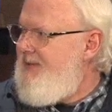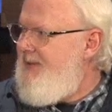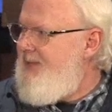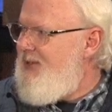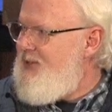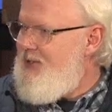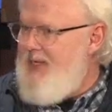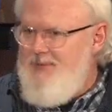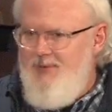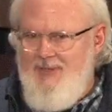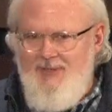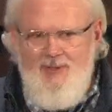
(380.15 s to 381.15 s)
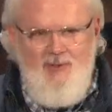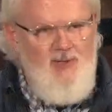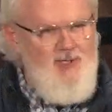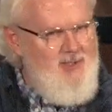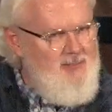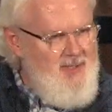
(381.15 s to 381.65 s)
give a Seinfeld
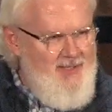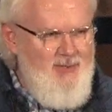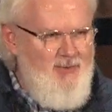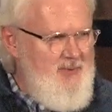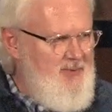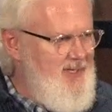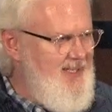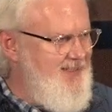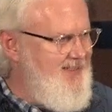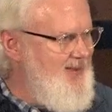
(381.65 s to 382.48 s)
illustration, but this one fits.